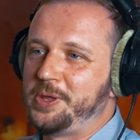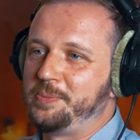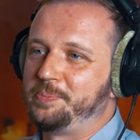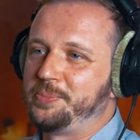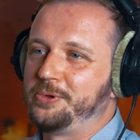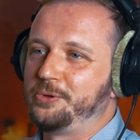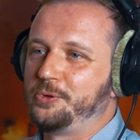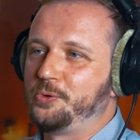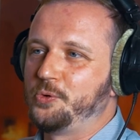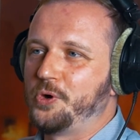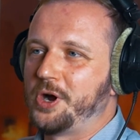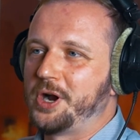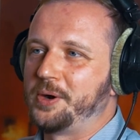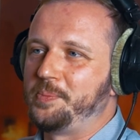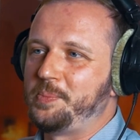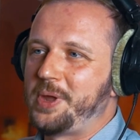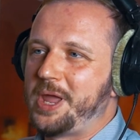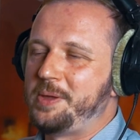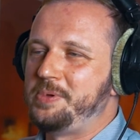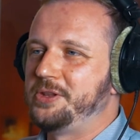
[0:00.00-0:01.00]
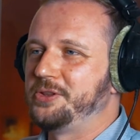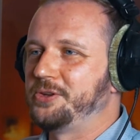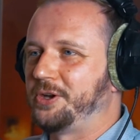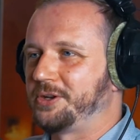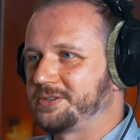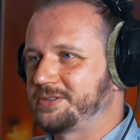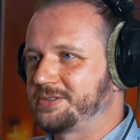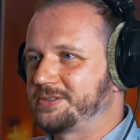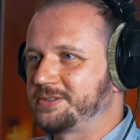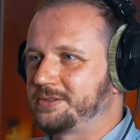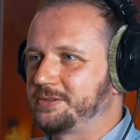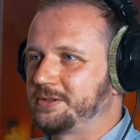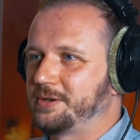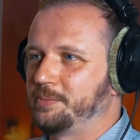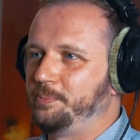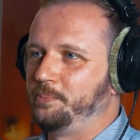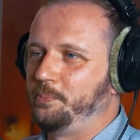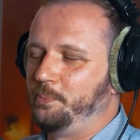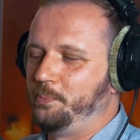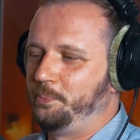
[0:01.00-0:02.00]
people who are maybe not
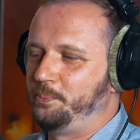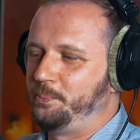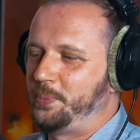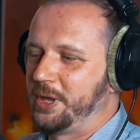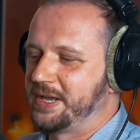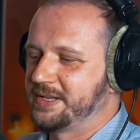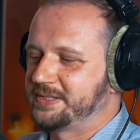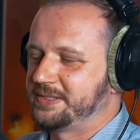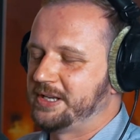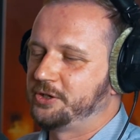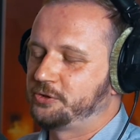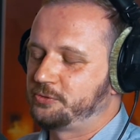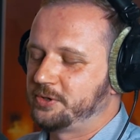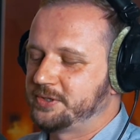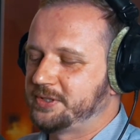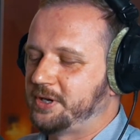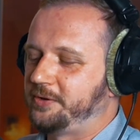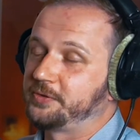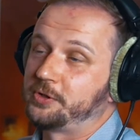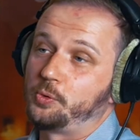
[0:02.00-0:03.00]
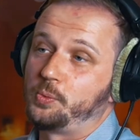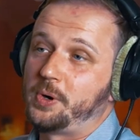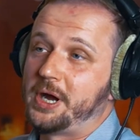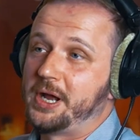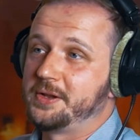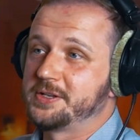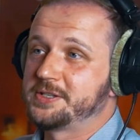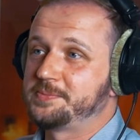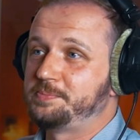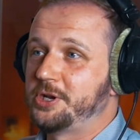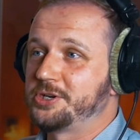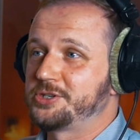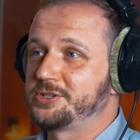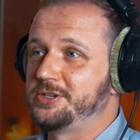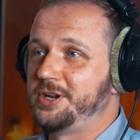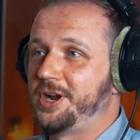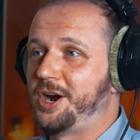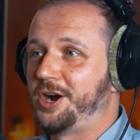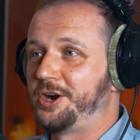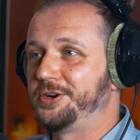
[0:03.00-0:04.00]
the biggest interest after a while,
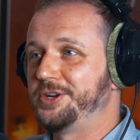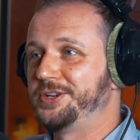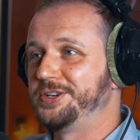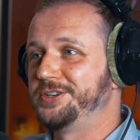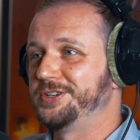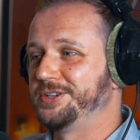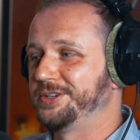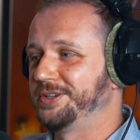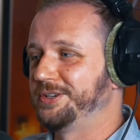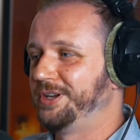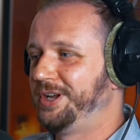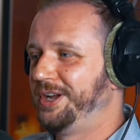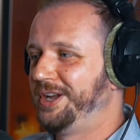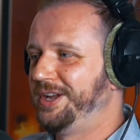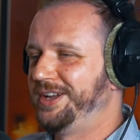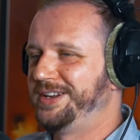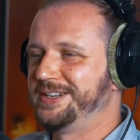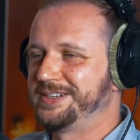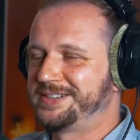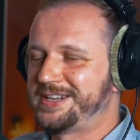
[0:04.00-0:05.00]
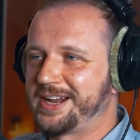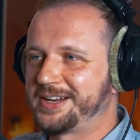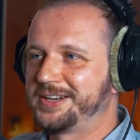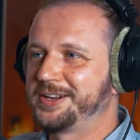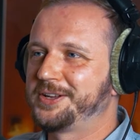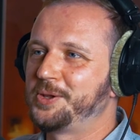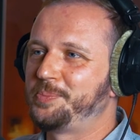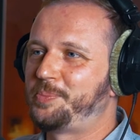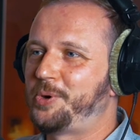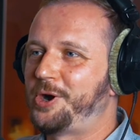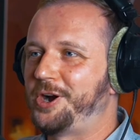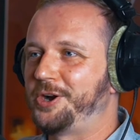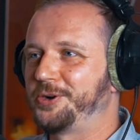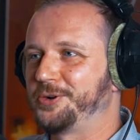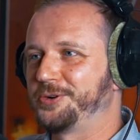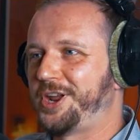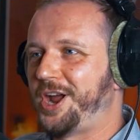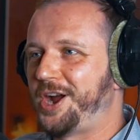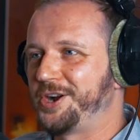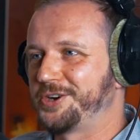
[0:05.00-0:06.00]
especially are in the in the technical part
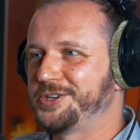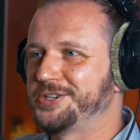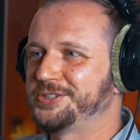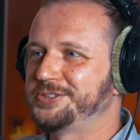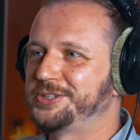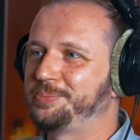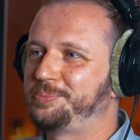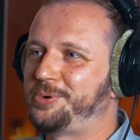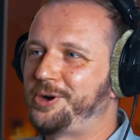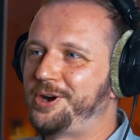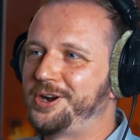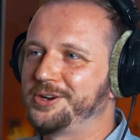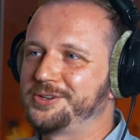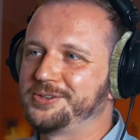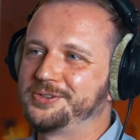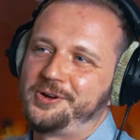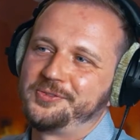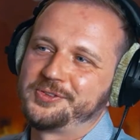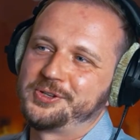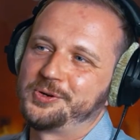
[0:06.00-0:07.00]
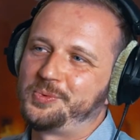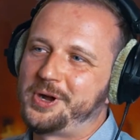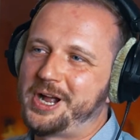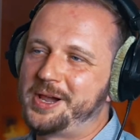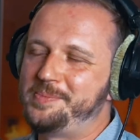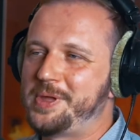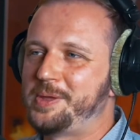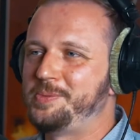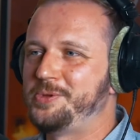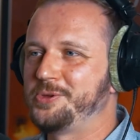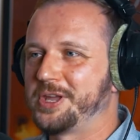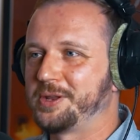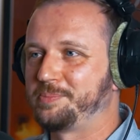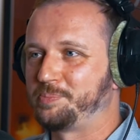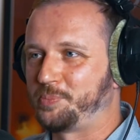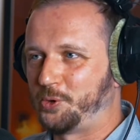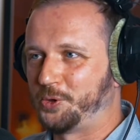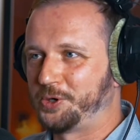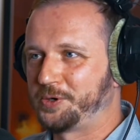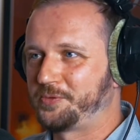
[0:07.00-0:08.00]
or the artistic part. You know, after a while, maybe you
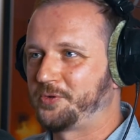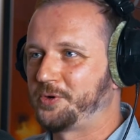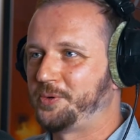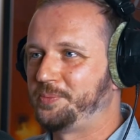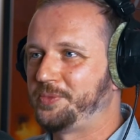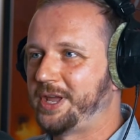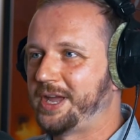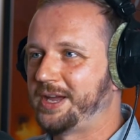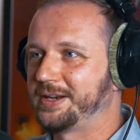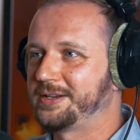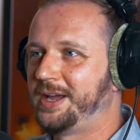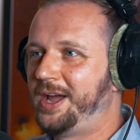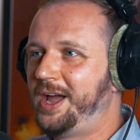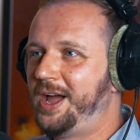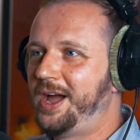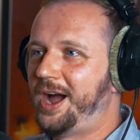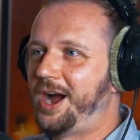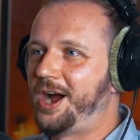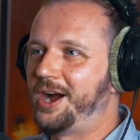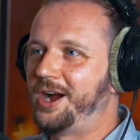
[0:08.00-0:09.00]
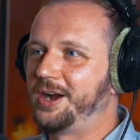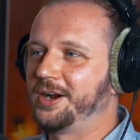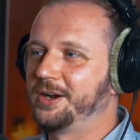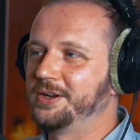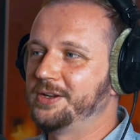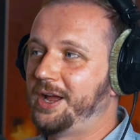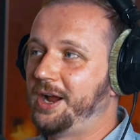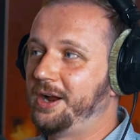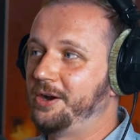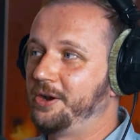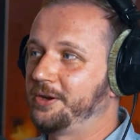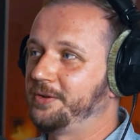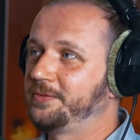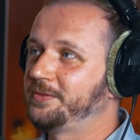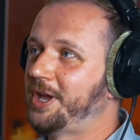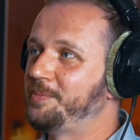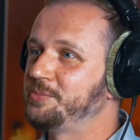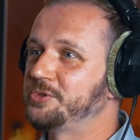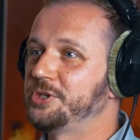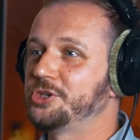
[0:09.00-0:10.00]
get bored from that. Are, are a lot of
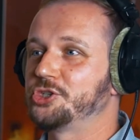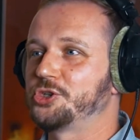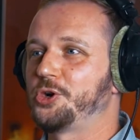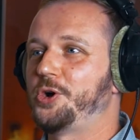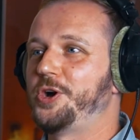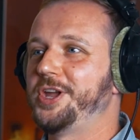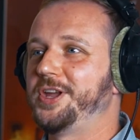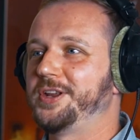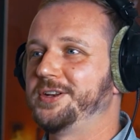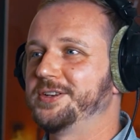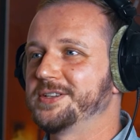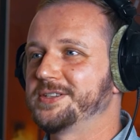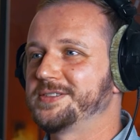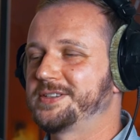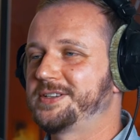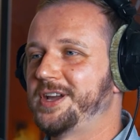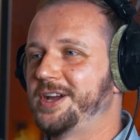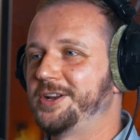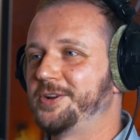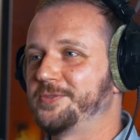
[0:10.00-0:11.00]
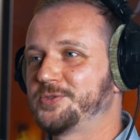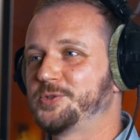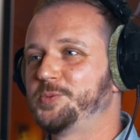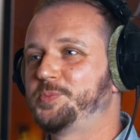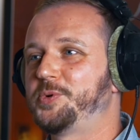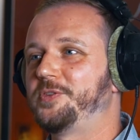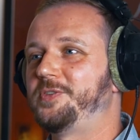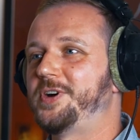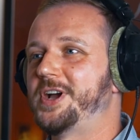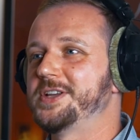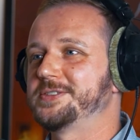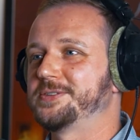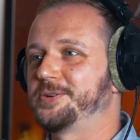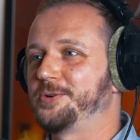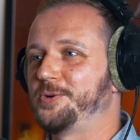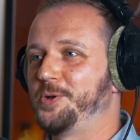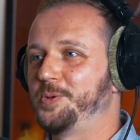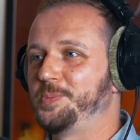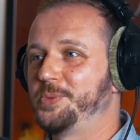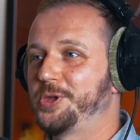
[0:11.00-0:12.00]
times enjoying this kind of supervising
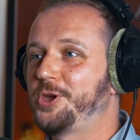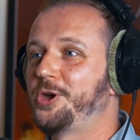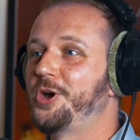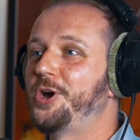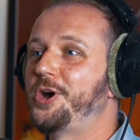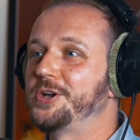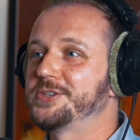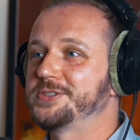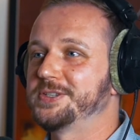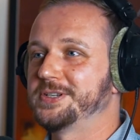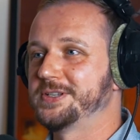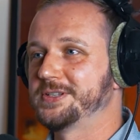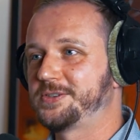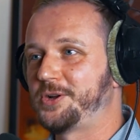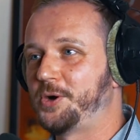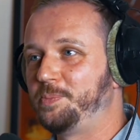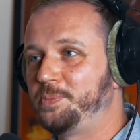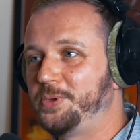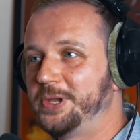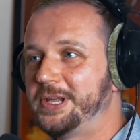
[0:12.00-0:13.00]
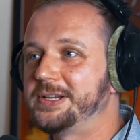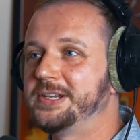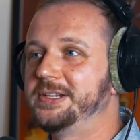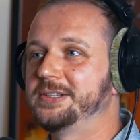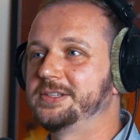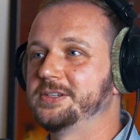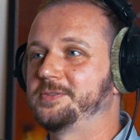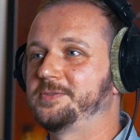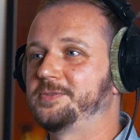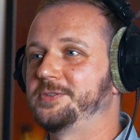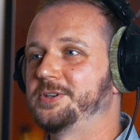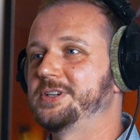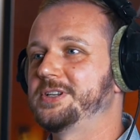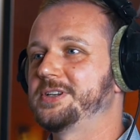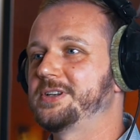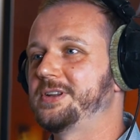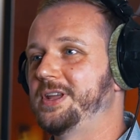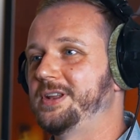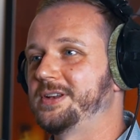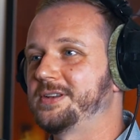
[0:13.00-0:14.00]
role because it is completely different.
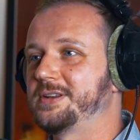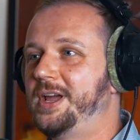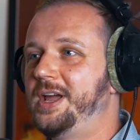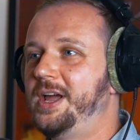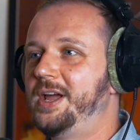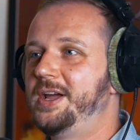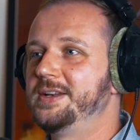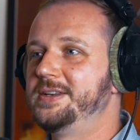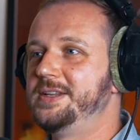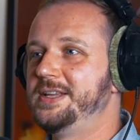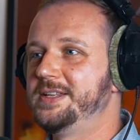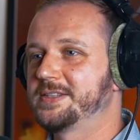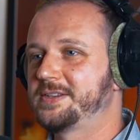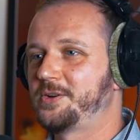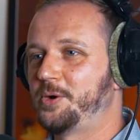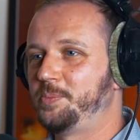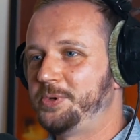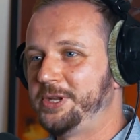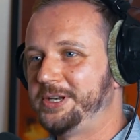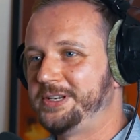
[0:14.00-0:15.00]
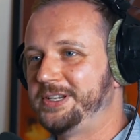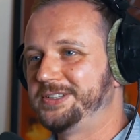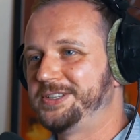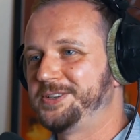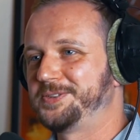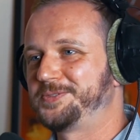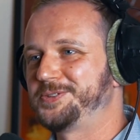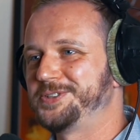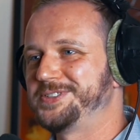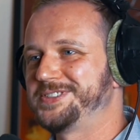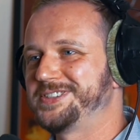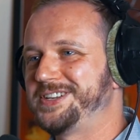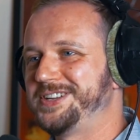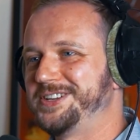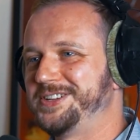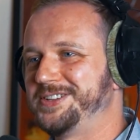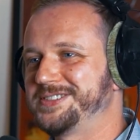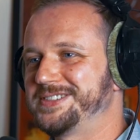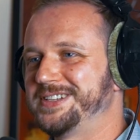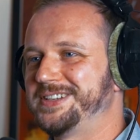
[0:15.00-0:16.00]
It it needs completely different
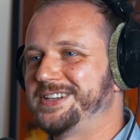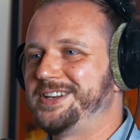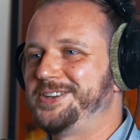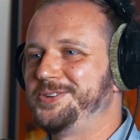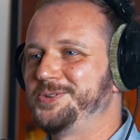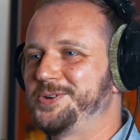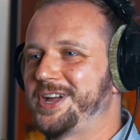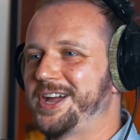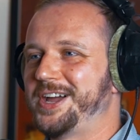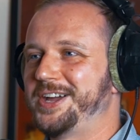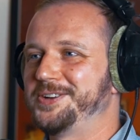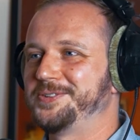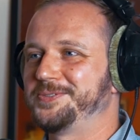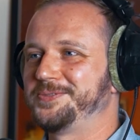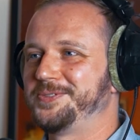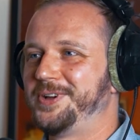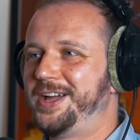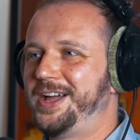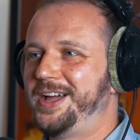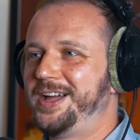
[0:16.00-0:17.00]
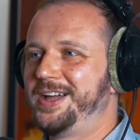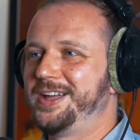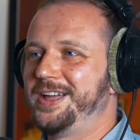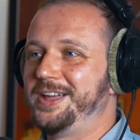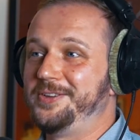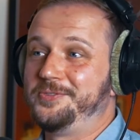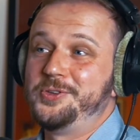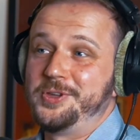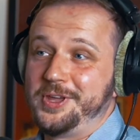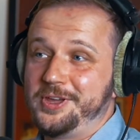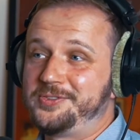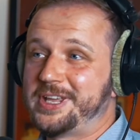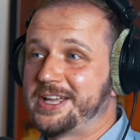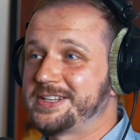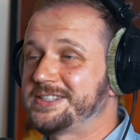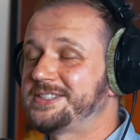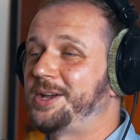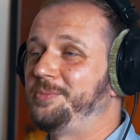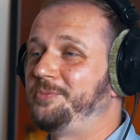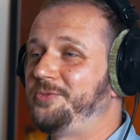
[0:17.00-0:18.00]
skills, and then you kind of if you if
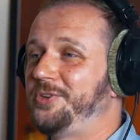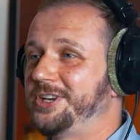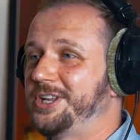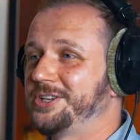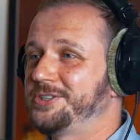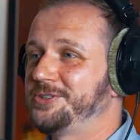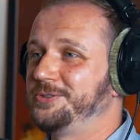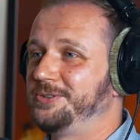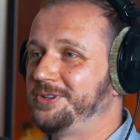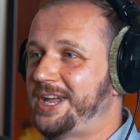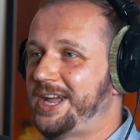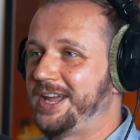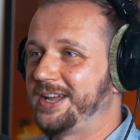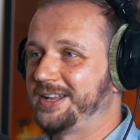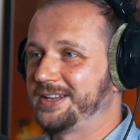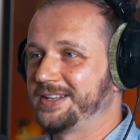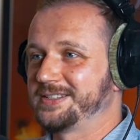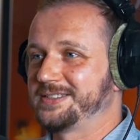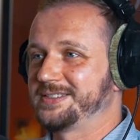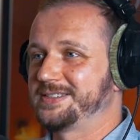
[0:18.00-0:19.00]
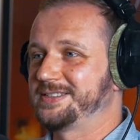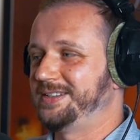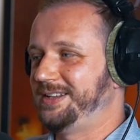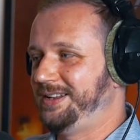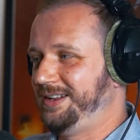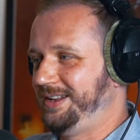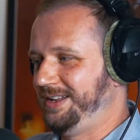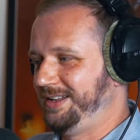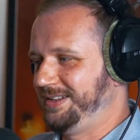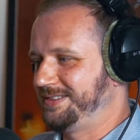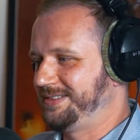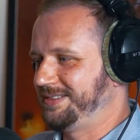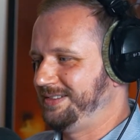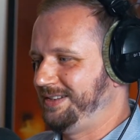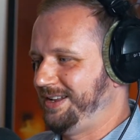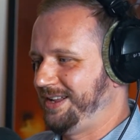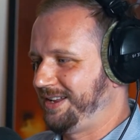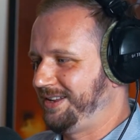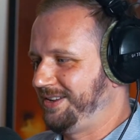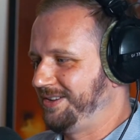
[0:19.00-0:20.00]
that's something that you like that's
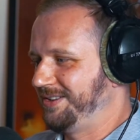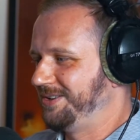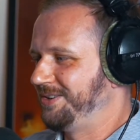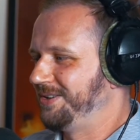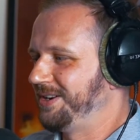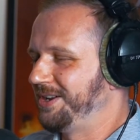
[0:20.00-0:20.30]
it's like you know